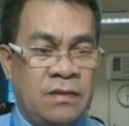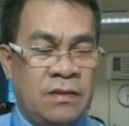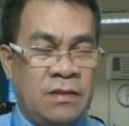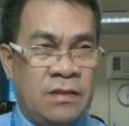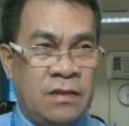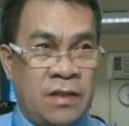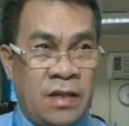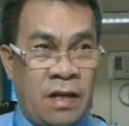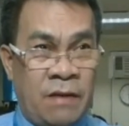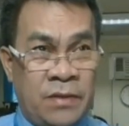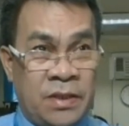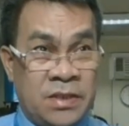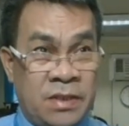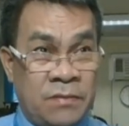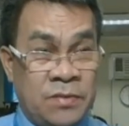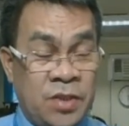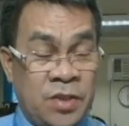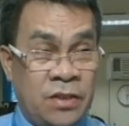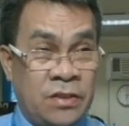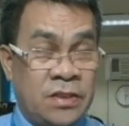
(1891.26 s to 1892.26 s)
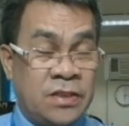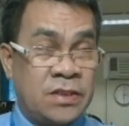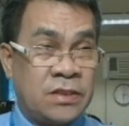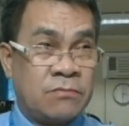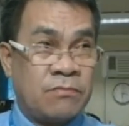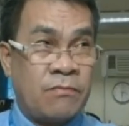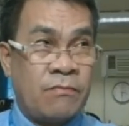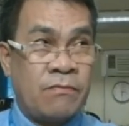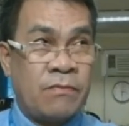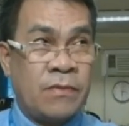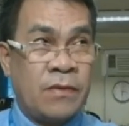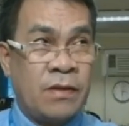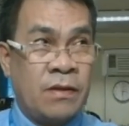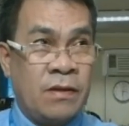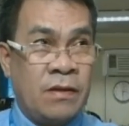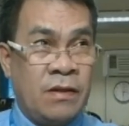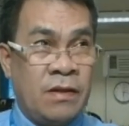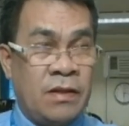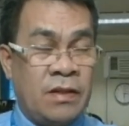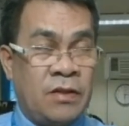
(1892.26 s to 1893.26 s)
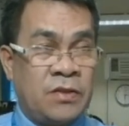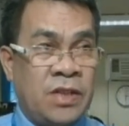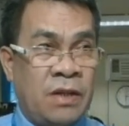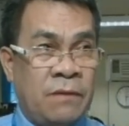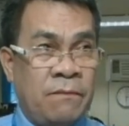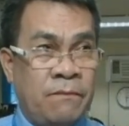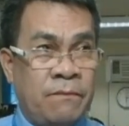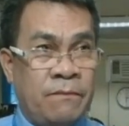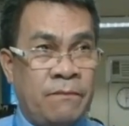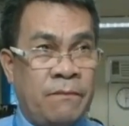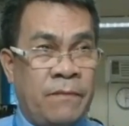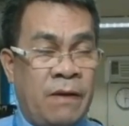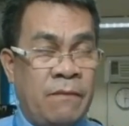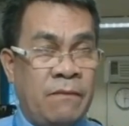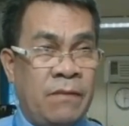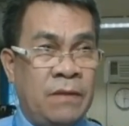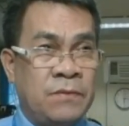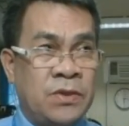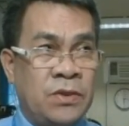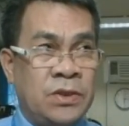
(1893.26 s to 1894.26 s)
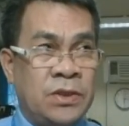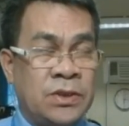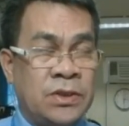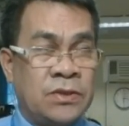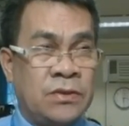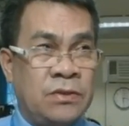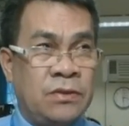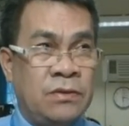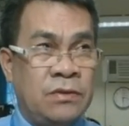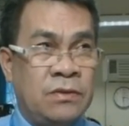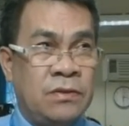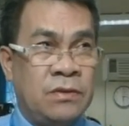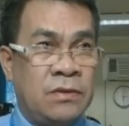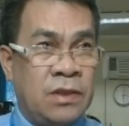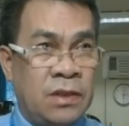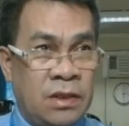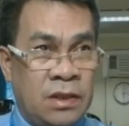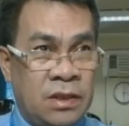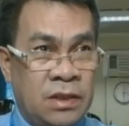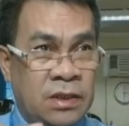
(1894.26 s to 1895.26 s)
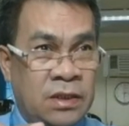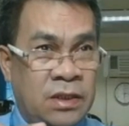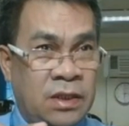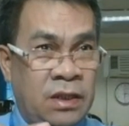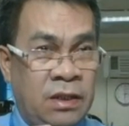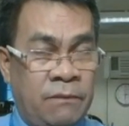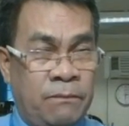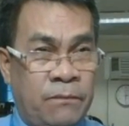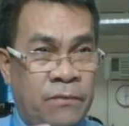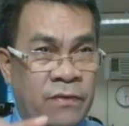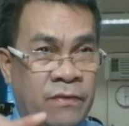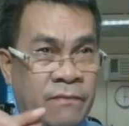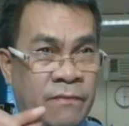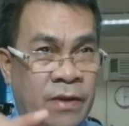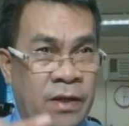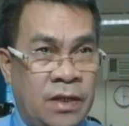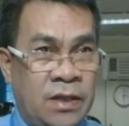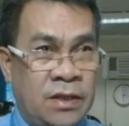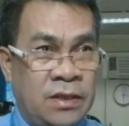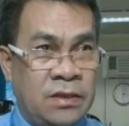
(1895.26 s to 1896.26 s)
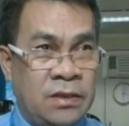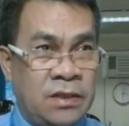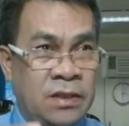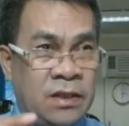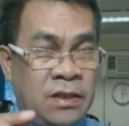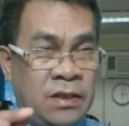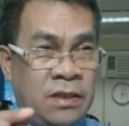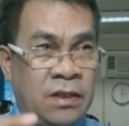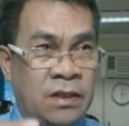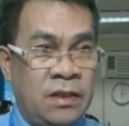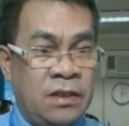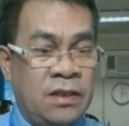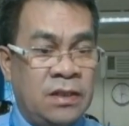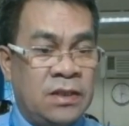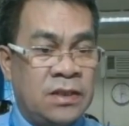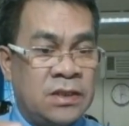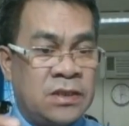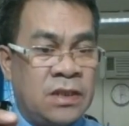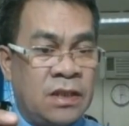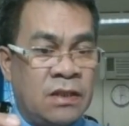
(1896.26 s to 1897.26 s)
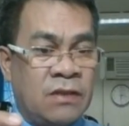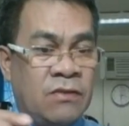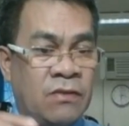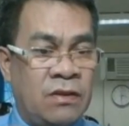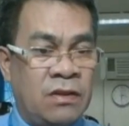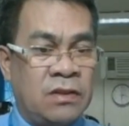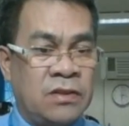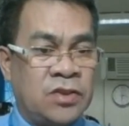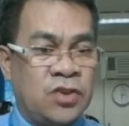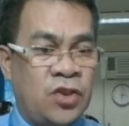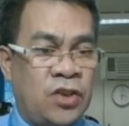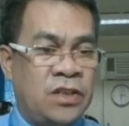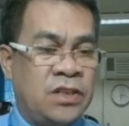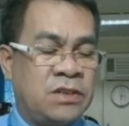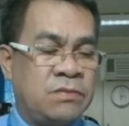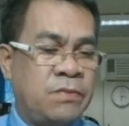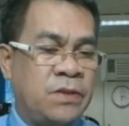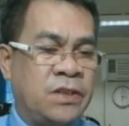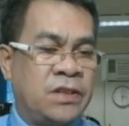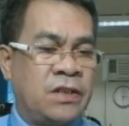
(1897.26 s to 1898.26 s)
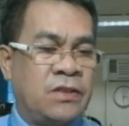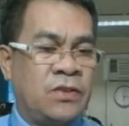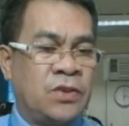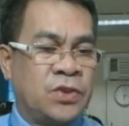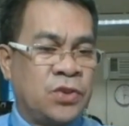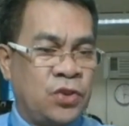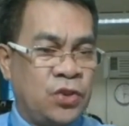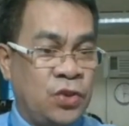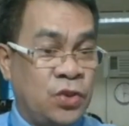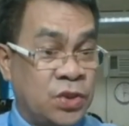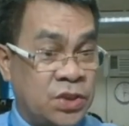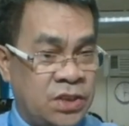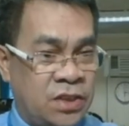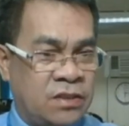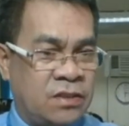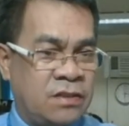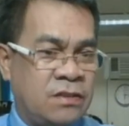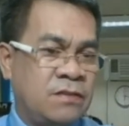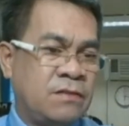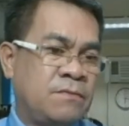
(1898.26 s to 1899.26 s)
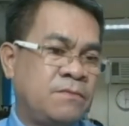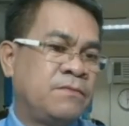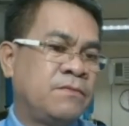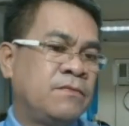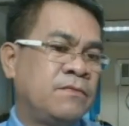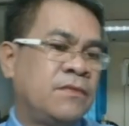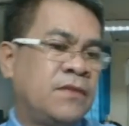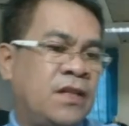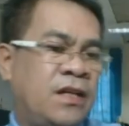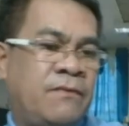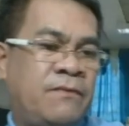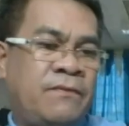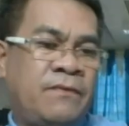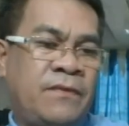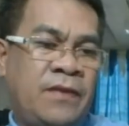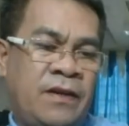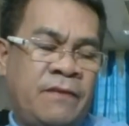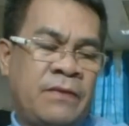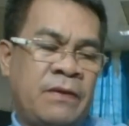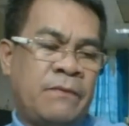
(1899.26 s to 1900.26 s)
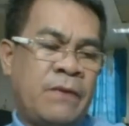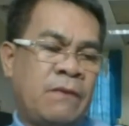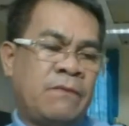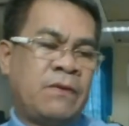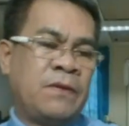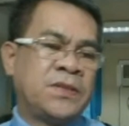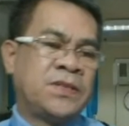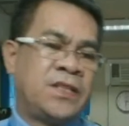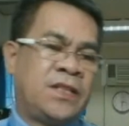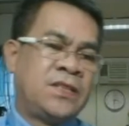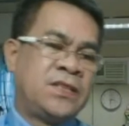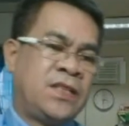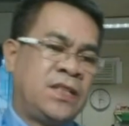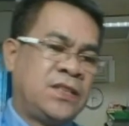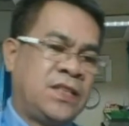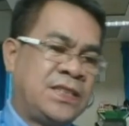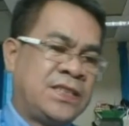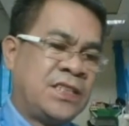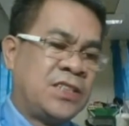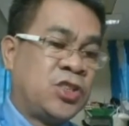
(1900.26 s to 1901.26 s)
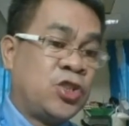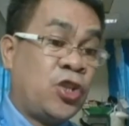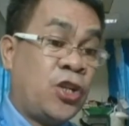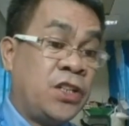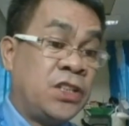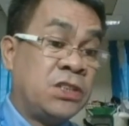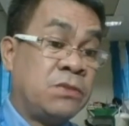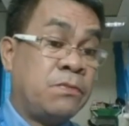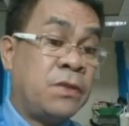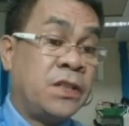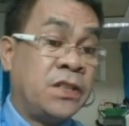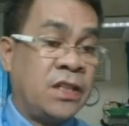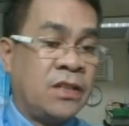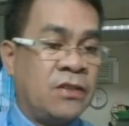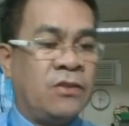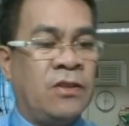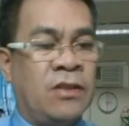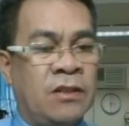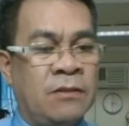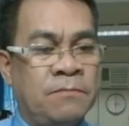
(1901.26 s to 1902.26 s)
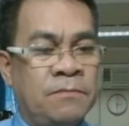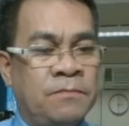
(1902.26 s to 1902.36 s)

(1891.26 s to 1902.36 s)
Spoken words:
they have the same charge. Now some problems also, they provide the single charge particle, so use it. If the problem says it is a charge particle,